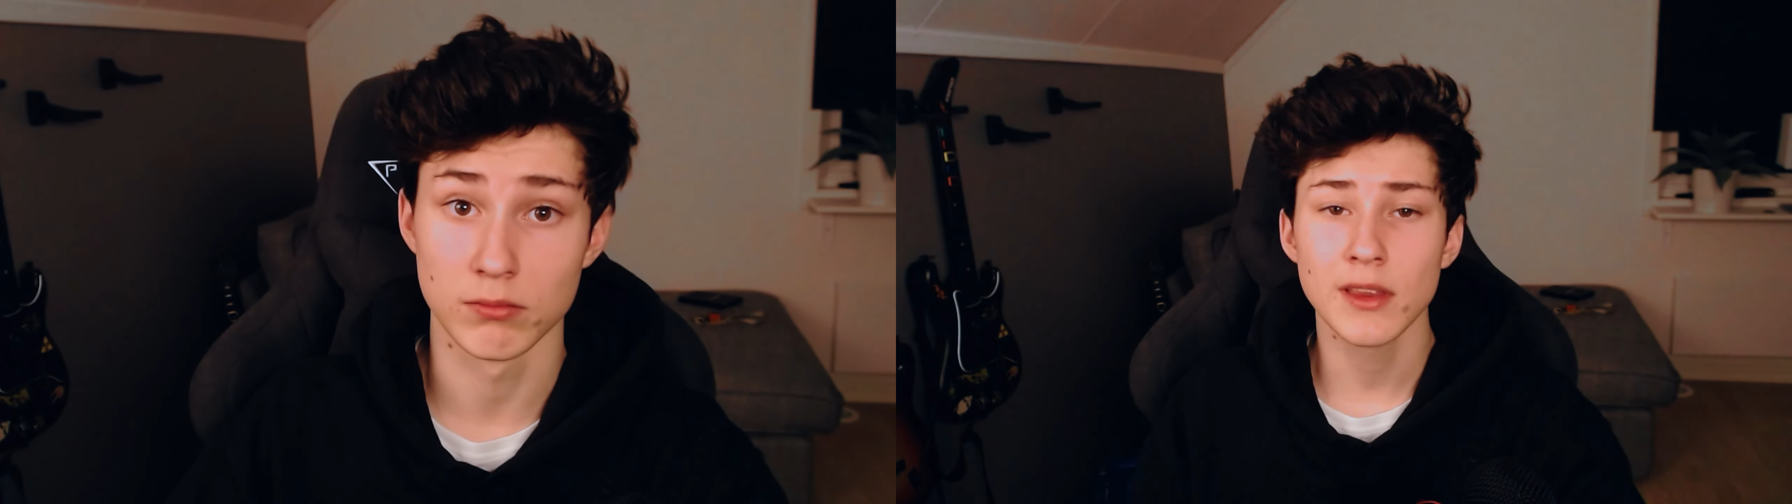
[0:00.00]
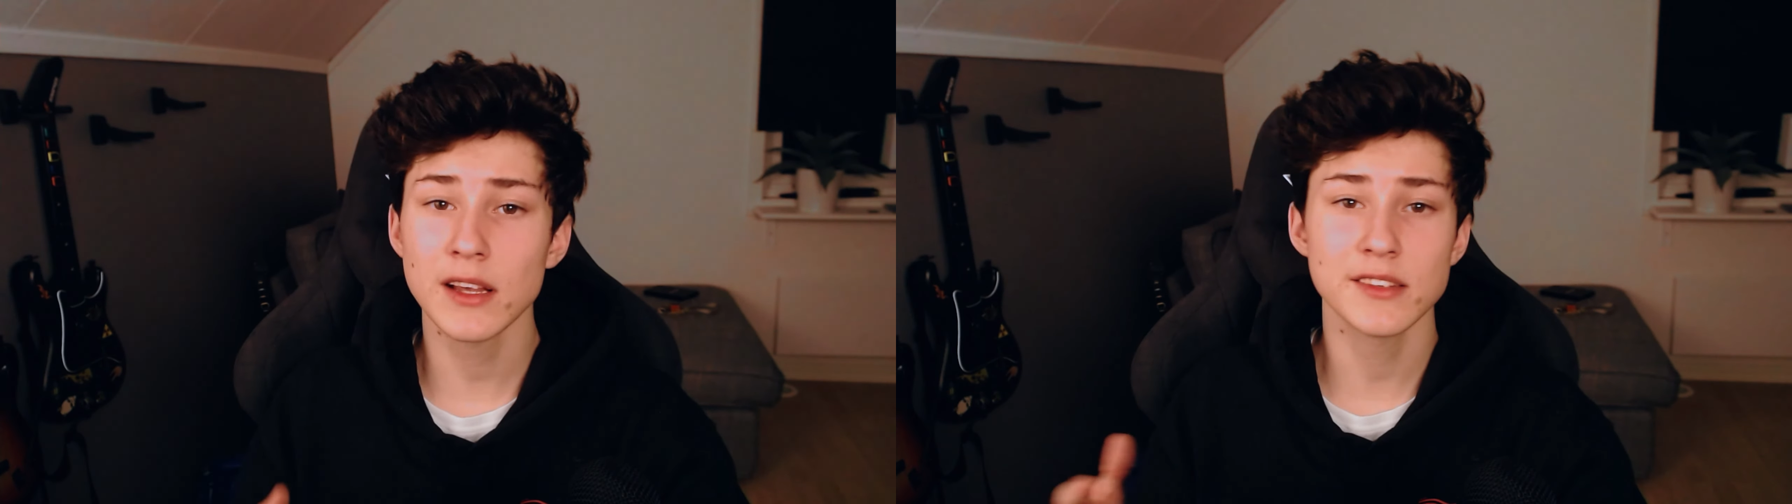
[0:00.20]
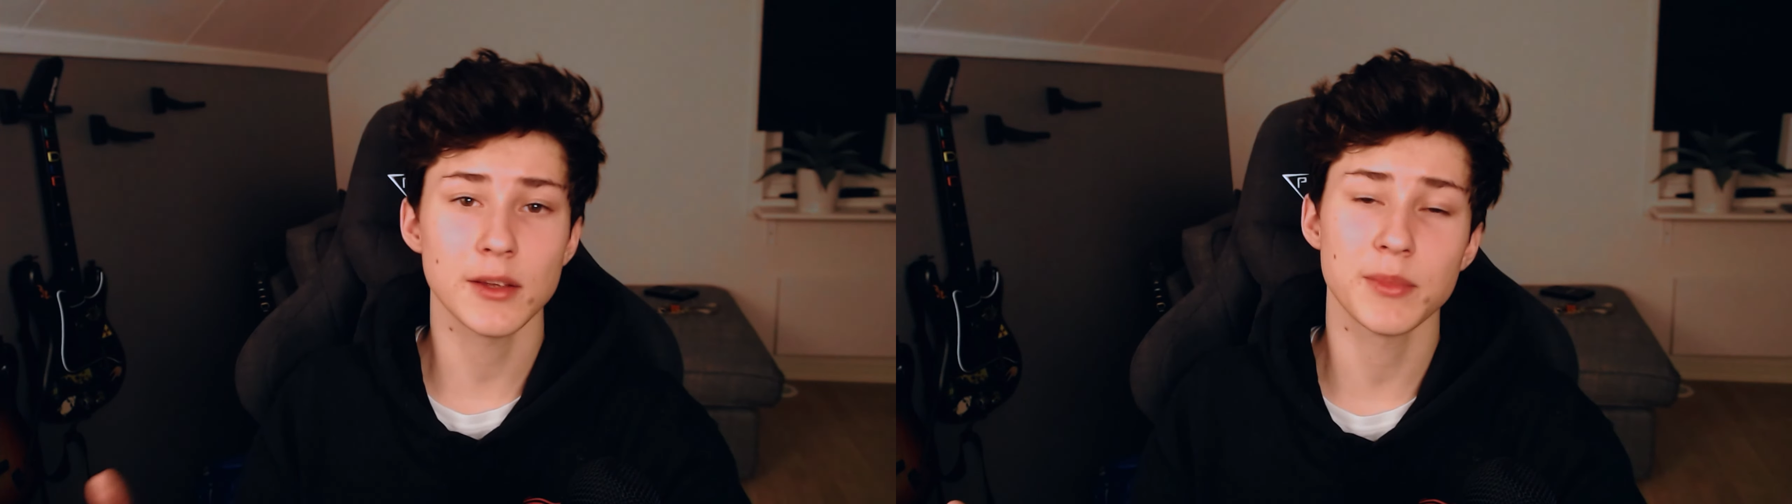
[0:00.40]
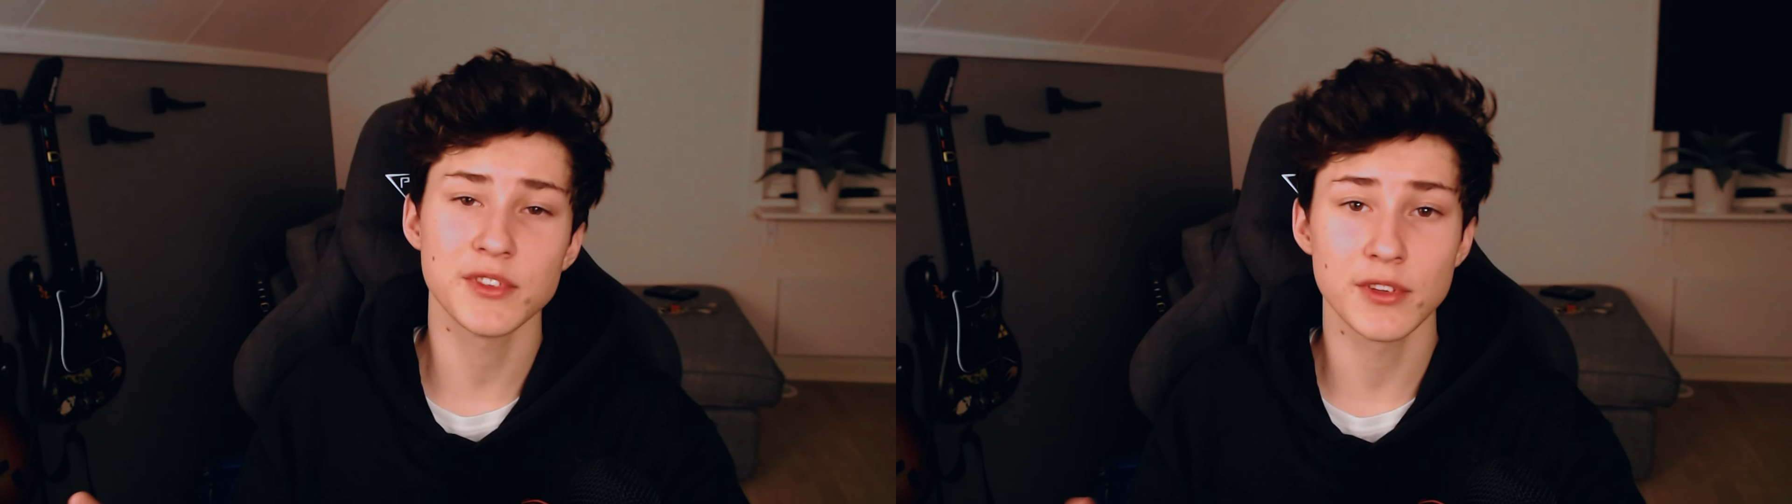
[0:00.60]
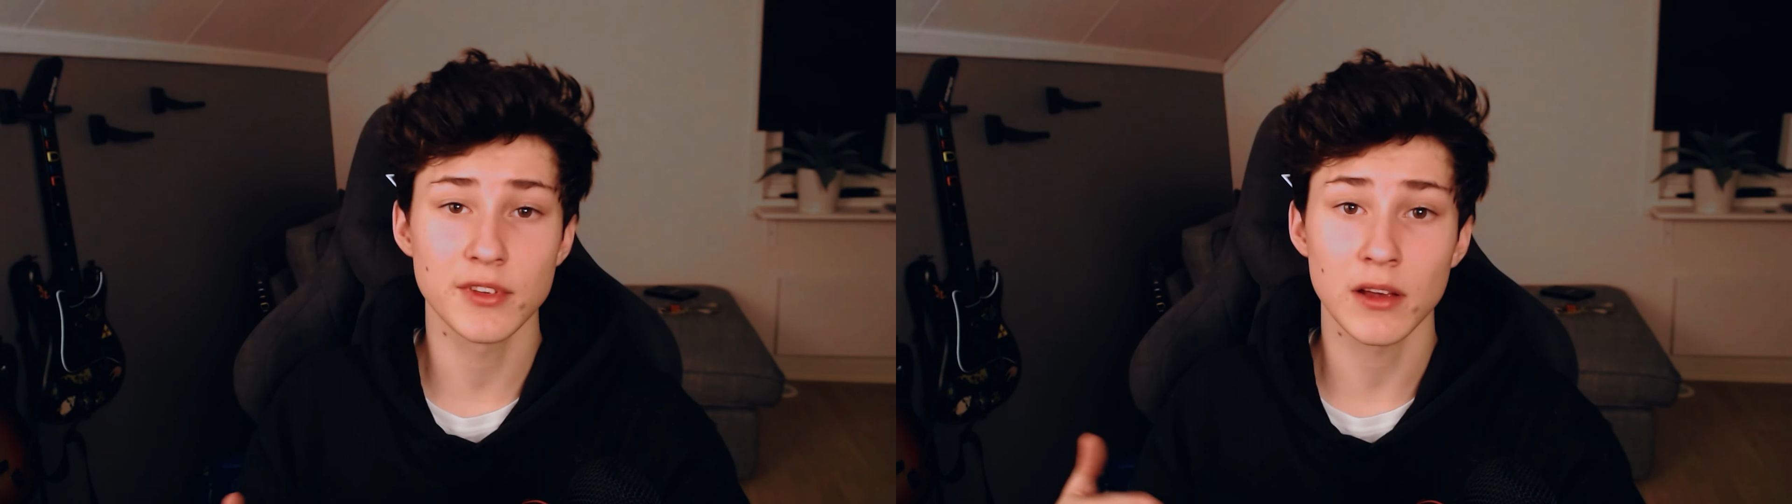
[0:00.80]
Next step
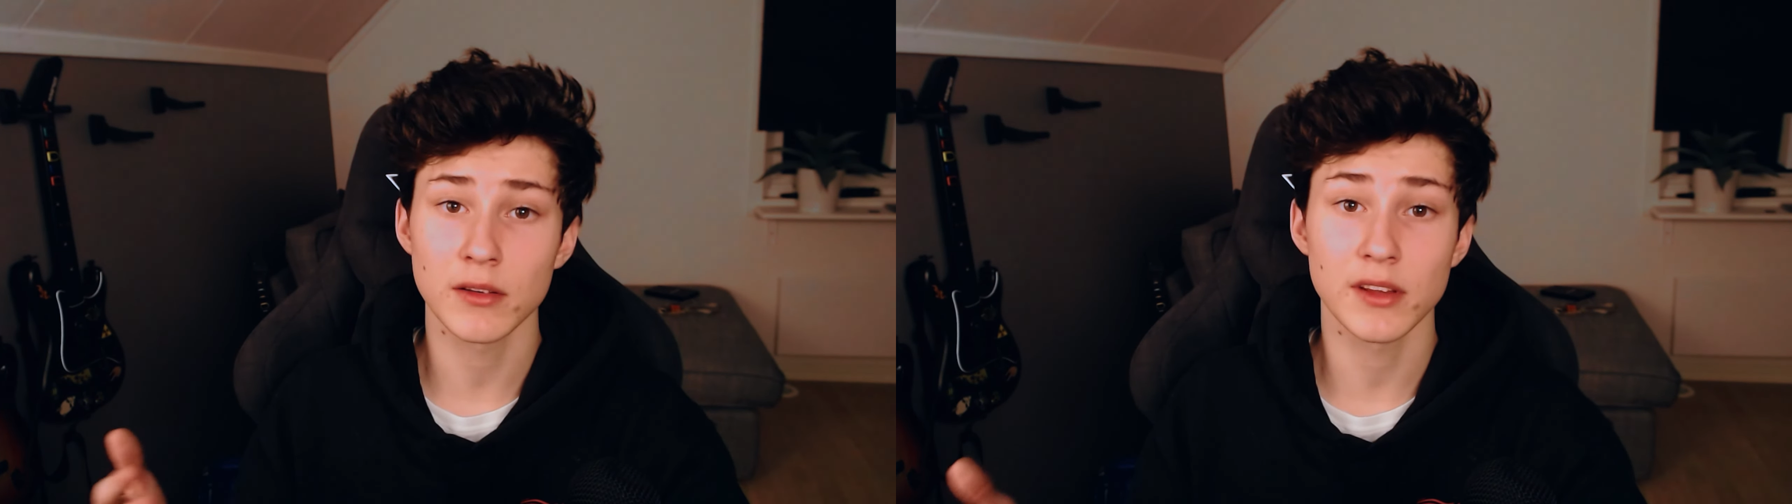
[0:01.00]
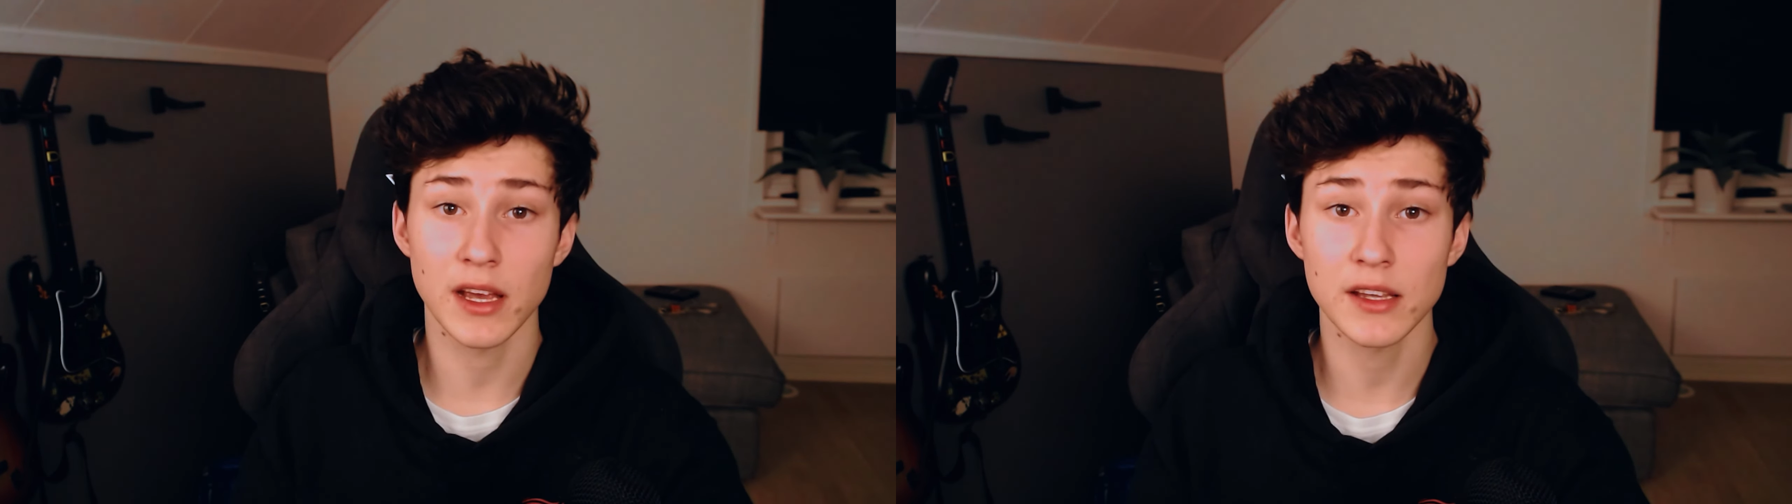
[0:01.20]
is to download the